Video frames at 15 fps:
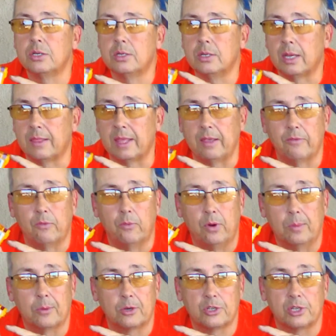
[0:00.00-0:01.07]
I think even
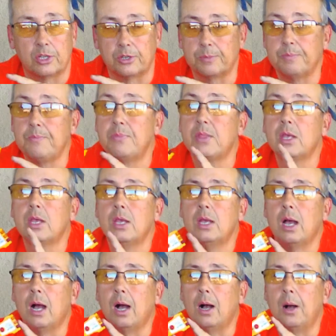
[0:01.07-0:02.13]
Walmart sells
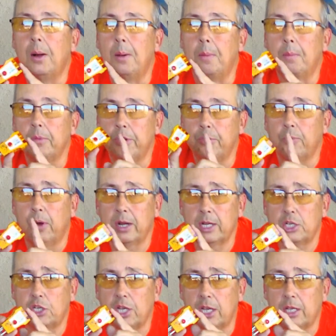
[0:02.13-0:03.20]
them. You'll want to
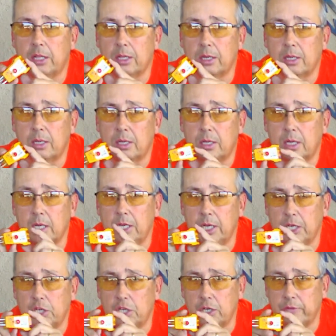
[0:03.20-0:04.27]
check the
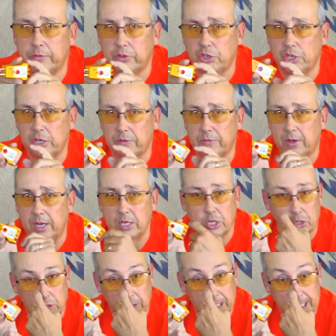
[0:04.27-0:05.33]
condition of your GFI
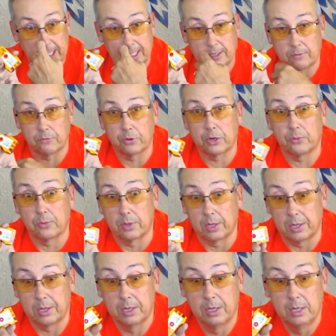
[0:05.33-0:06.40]
circuits frequently.